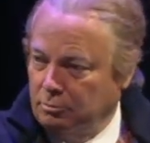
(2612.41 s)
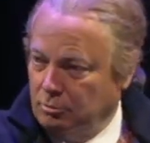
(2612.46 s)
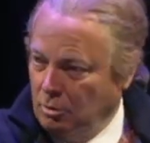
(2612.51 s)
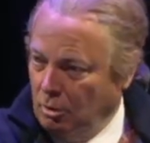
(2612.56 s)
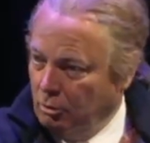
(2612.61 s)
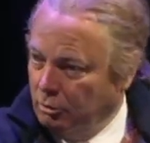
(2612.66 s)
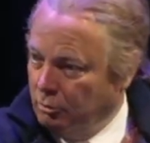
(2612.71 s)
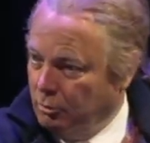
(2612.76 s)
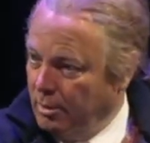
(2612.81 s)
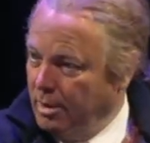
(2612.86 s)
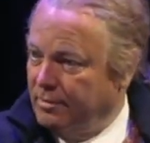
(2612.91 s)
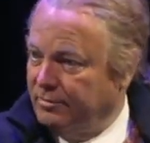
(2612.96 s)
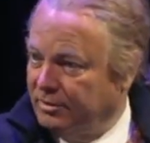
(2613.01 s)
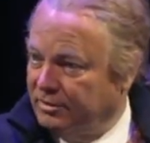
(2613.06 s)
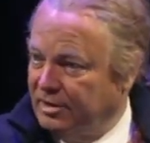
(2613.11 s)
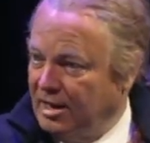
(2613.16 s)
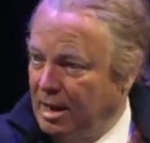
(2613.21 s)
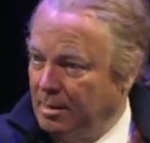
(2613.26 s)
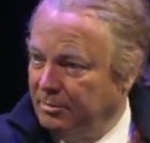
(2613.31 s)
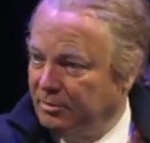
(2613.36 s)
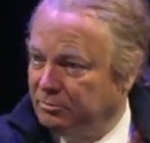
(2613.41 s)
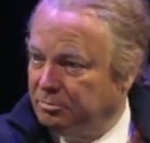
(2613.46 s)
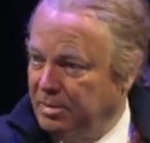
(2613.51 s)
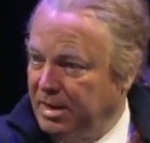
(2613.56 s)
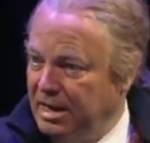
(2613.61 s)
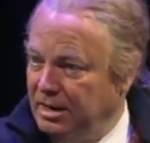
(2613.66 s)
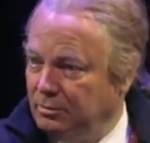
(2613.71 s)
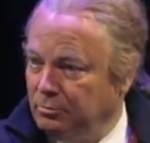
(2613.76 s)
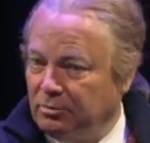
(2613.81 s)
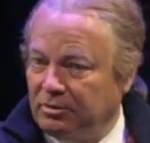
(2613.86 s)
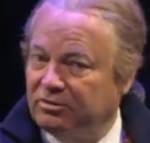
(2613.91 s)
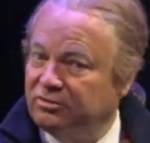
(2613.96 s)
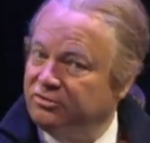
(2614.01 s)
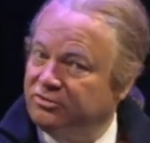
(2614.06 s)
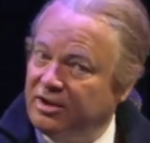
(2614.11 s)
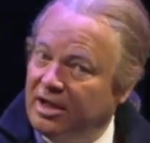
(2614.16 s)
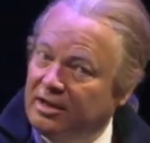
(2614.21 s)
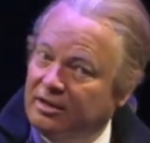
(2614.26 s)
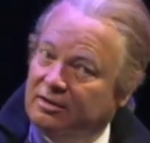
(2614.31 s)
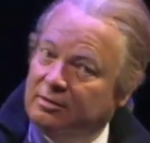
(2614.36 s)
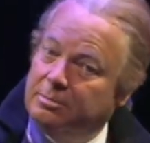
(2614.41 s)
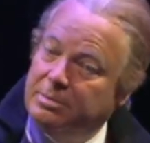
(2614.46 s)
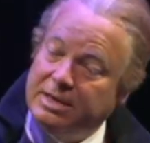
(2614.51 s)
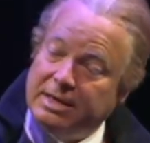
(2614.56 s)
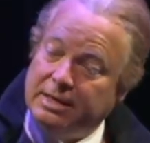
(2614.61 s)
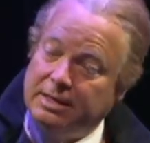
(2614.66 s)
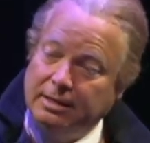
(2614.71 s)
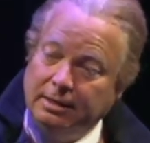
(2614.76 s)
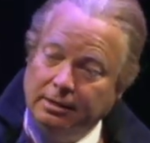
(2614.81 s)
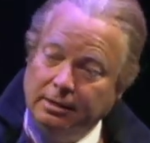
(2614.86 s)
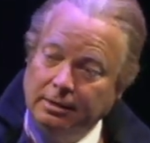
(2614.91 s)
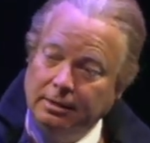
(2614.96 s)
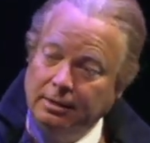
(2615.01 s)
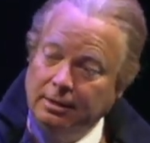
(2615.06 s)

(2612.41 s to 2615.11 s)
go to wherever Thomas Paine was said to be.